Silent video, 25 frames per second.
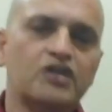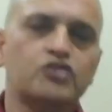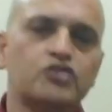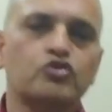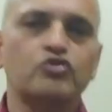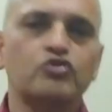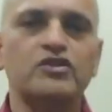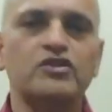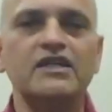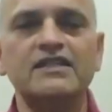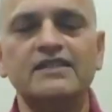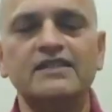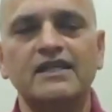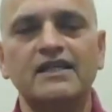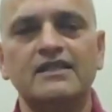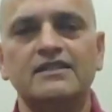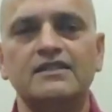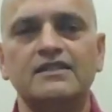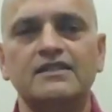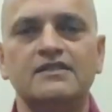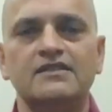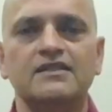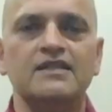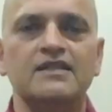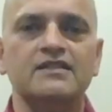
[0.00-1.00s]
So these
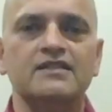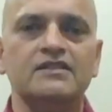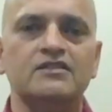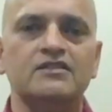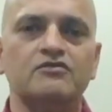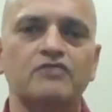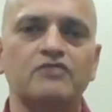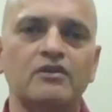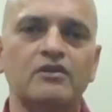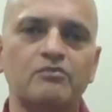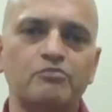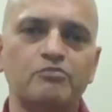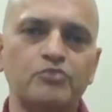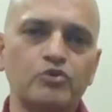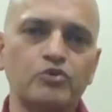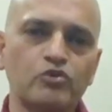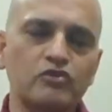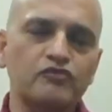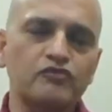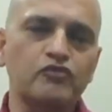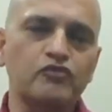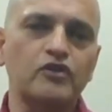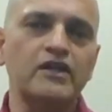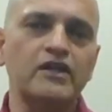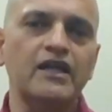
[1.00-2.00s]
exercises will
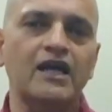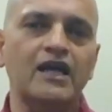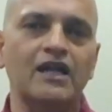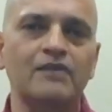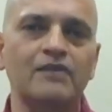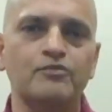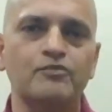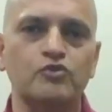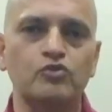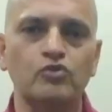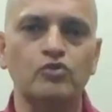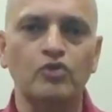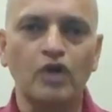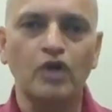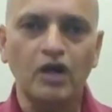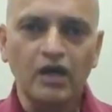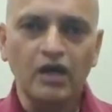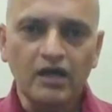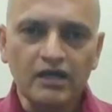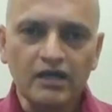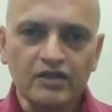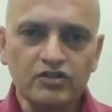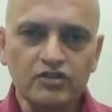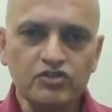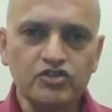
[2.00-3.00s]
beautifully help to
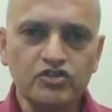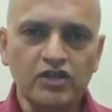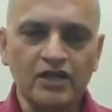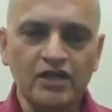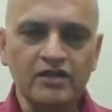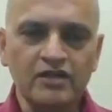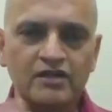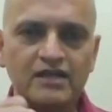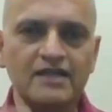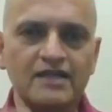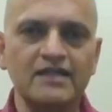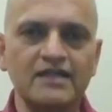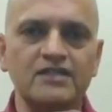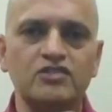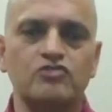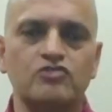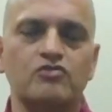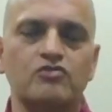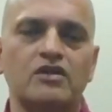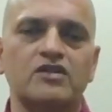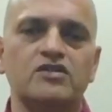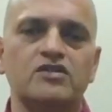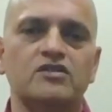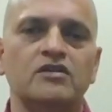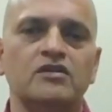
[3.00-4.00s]
gently
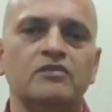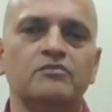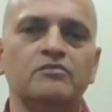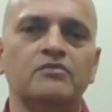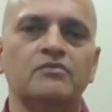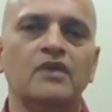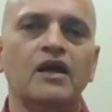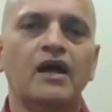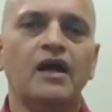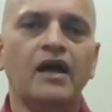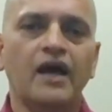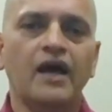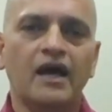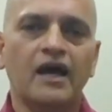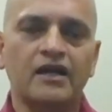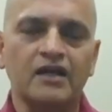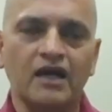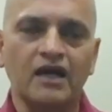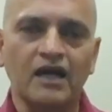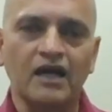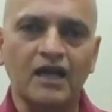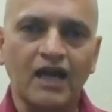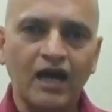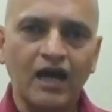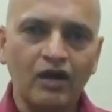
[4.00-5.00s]
stretch them and
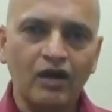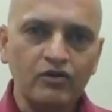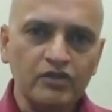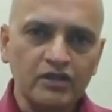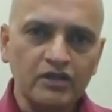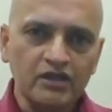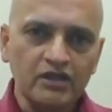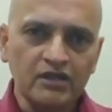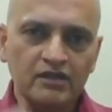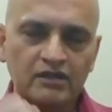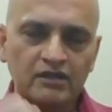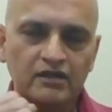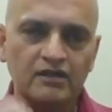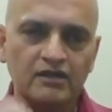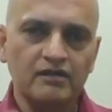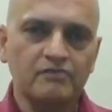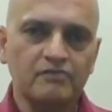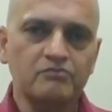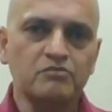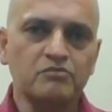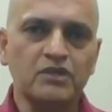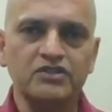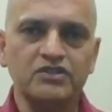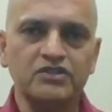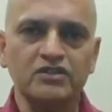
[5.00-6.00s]
allow the
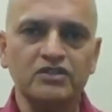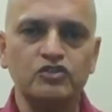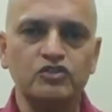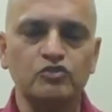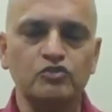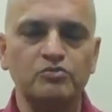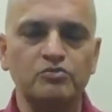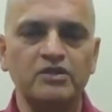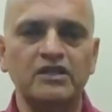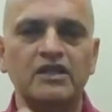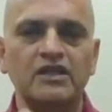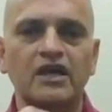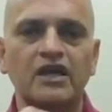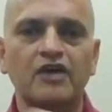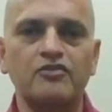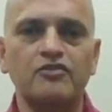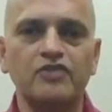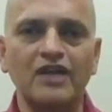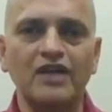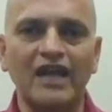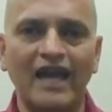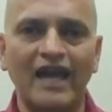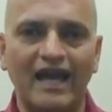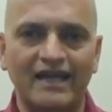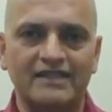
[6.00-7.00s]
muscles to be
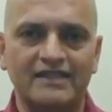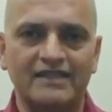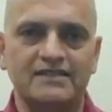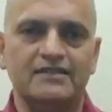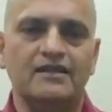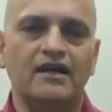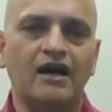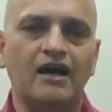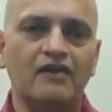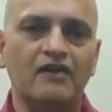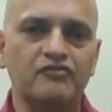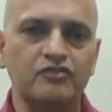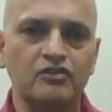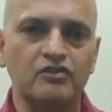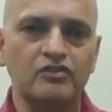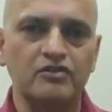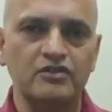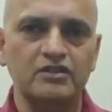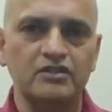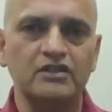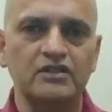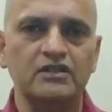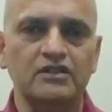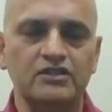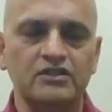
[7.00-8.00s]
relaxed after
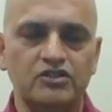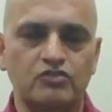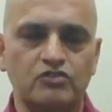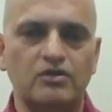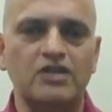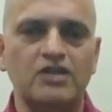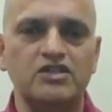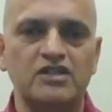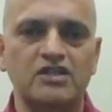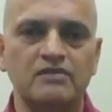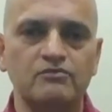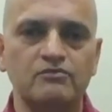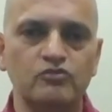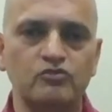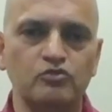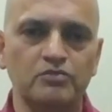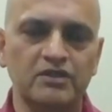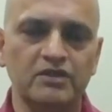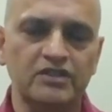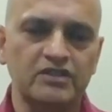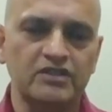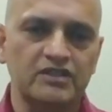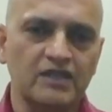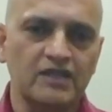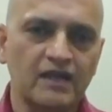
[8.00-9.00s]
the stretching
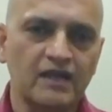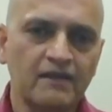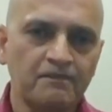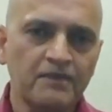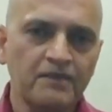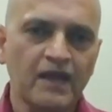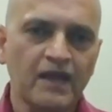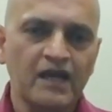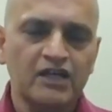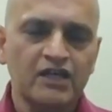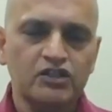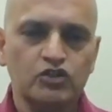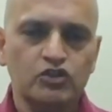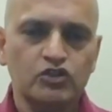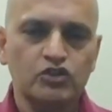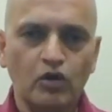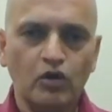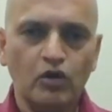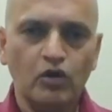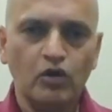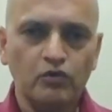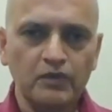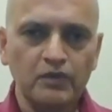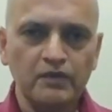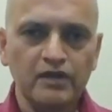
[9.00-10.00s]
movements. So
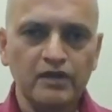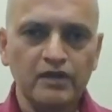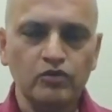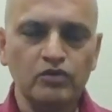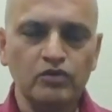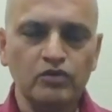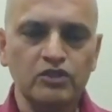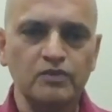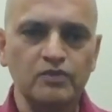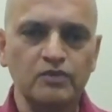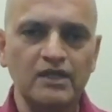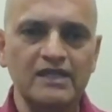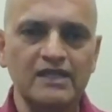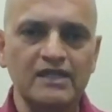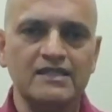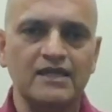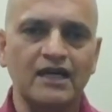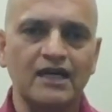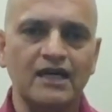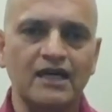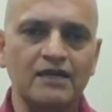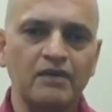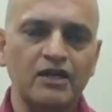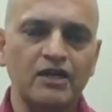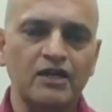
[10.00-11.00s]
what we will do is we'll
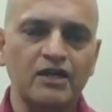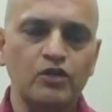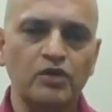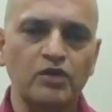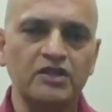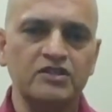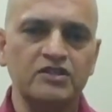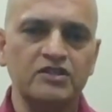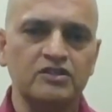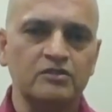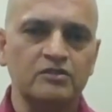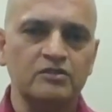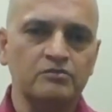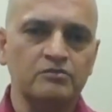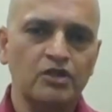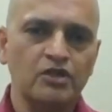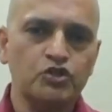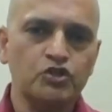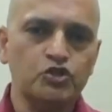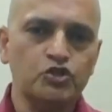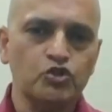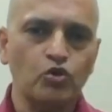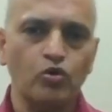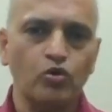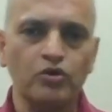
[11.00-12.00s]
start by doing some
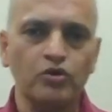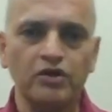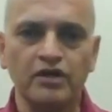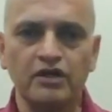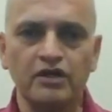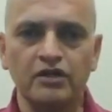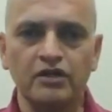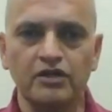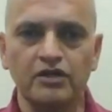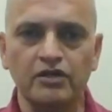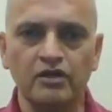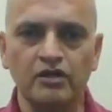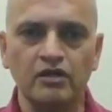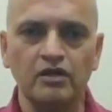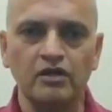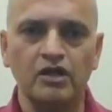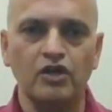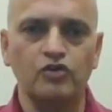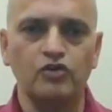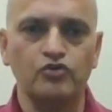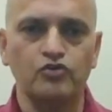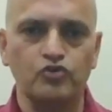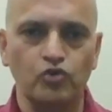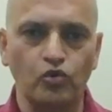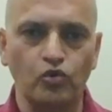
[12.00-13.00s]
shoulder girdle
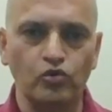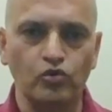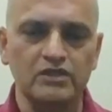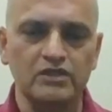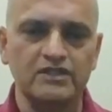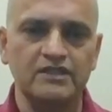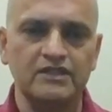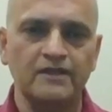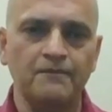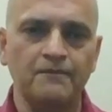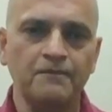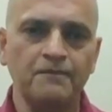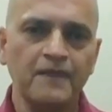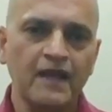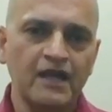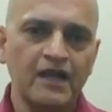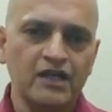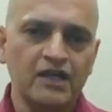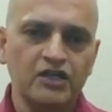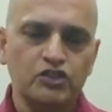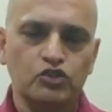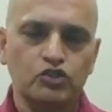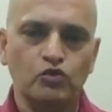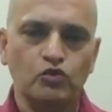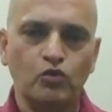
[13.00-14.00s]
rolls.
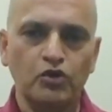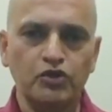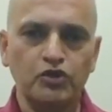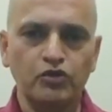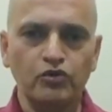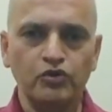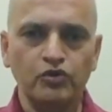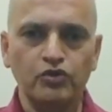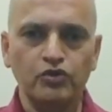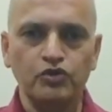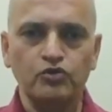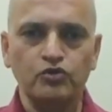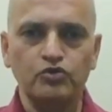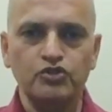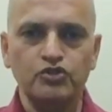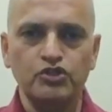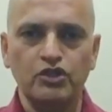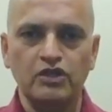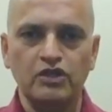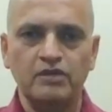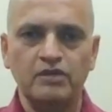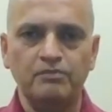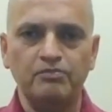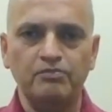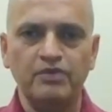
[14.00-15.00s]
So what you're going to do is
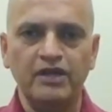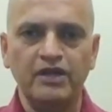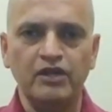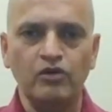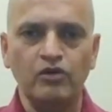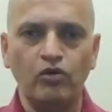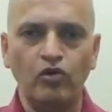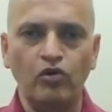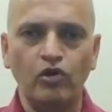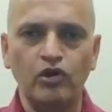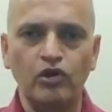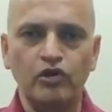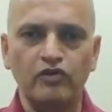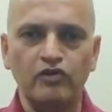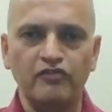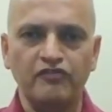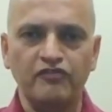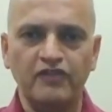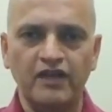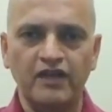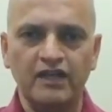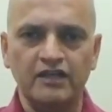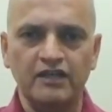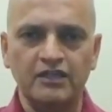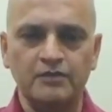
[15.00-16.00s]
you're going to bring all your
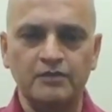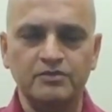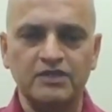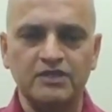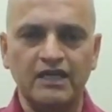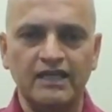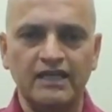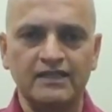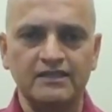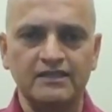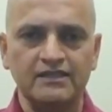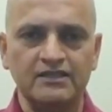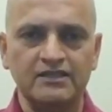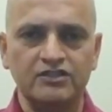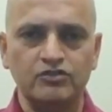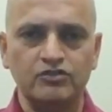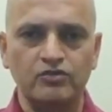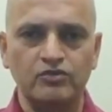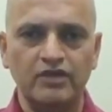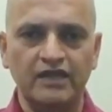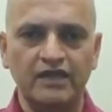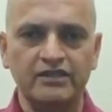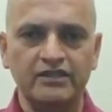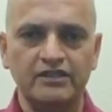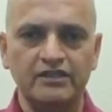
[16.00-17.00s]
fingertips like this
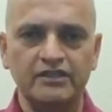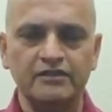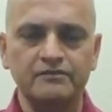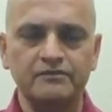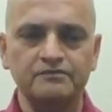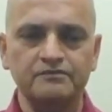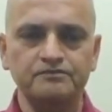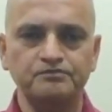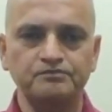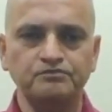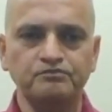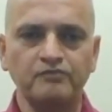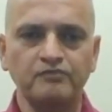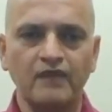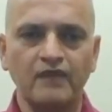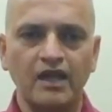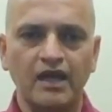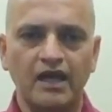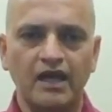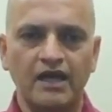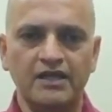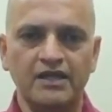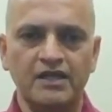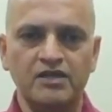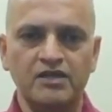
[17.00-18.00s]
together
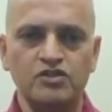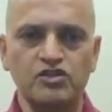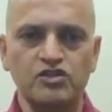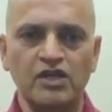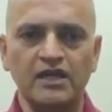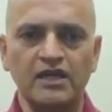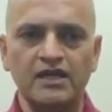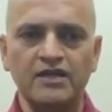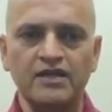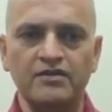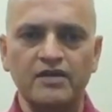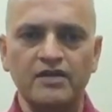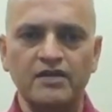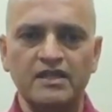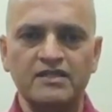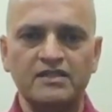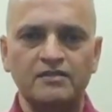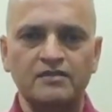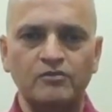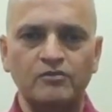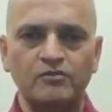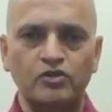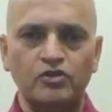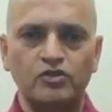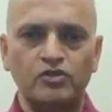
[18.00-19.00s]
and then gently rest
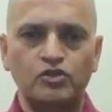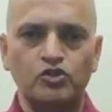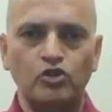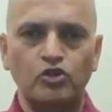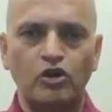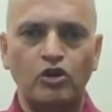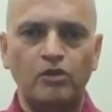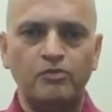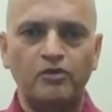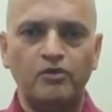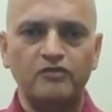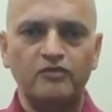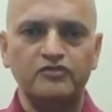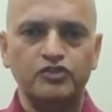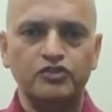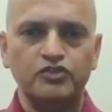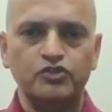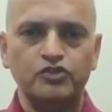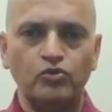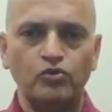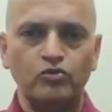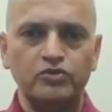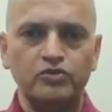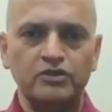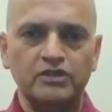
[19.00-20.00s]
them on top of the
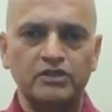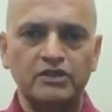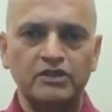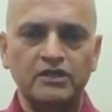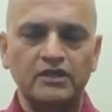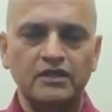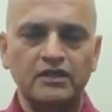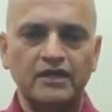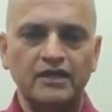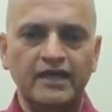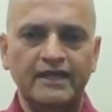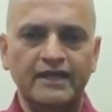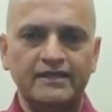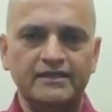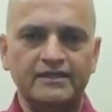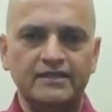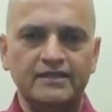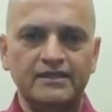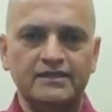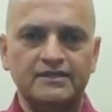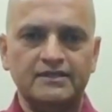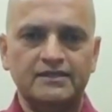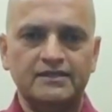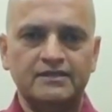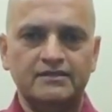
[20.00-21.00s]
shoulder like
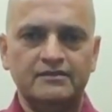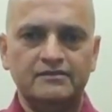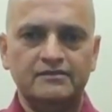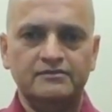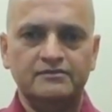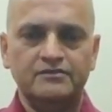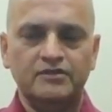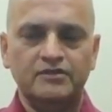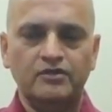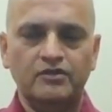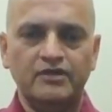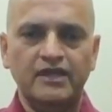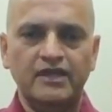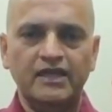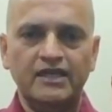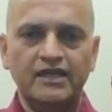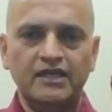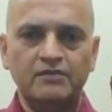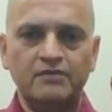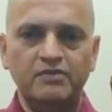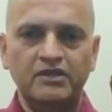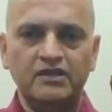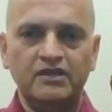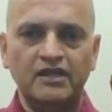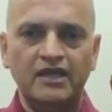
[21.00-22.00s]
this. Okay,
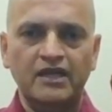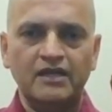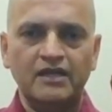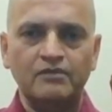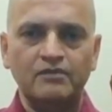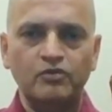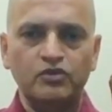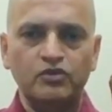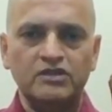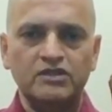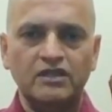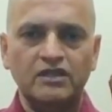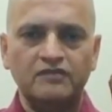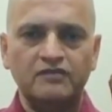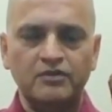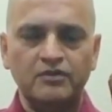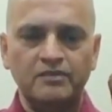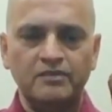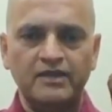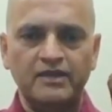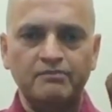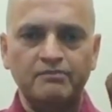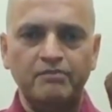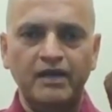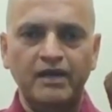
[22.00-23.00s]
keeping the elbows
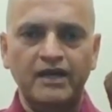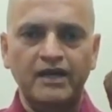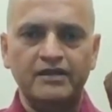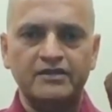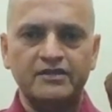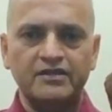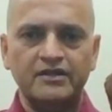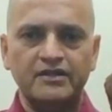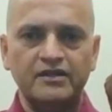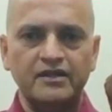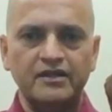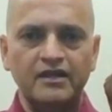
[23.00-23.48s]
comfortably bent.